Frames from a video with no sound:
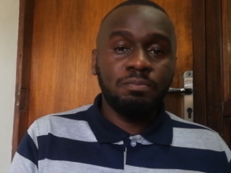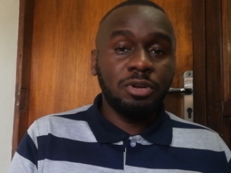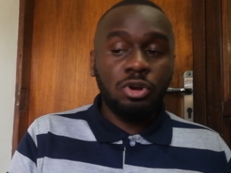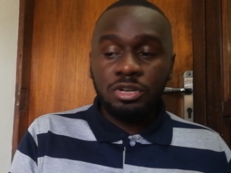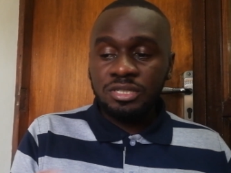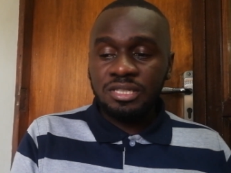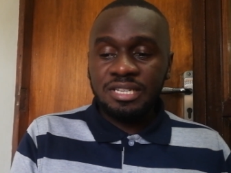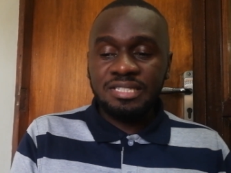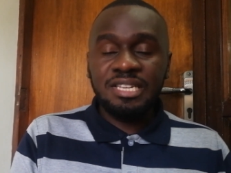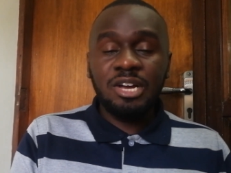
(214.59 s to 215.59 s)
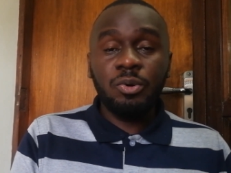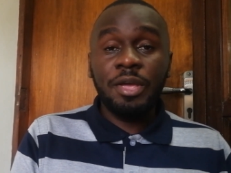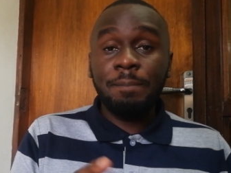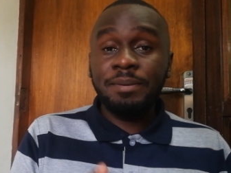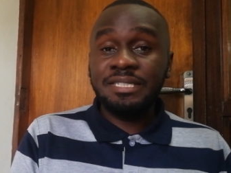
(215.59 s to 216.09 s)
because there is now
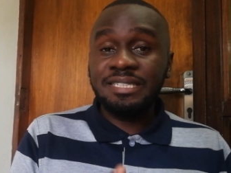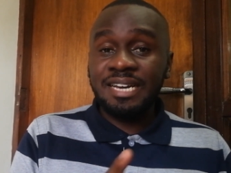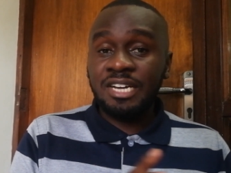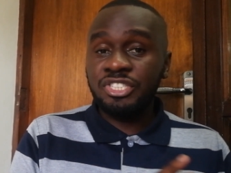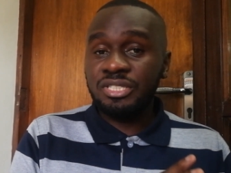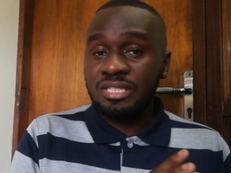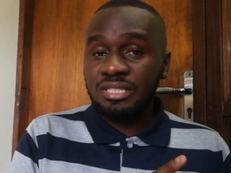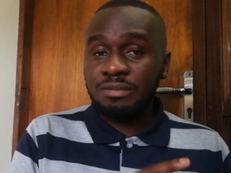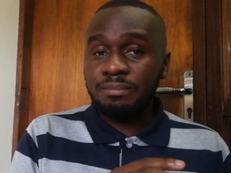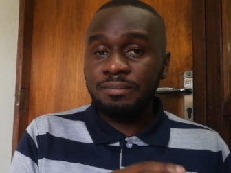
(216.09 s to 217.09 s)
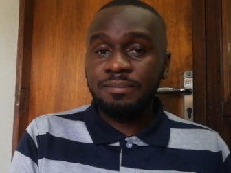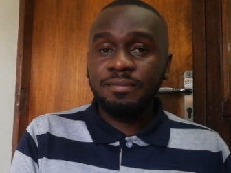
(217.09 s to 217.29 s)
a petty cash system,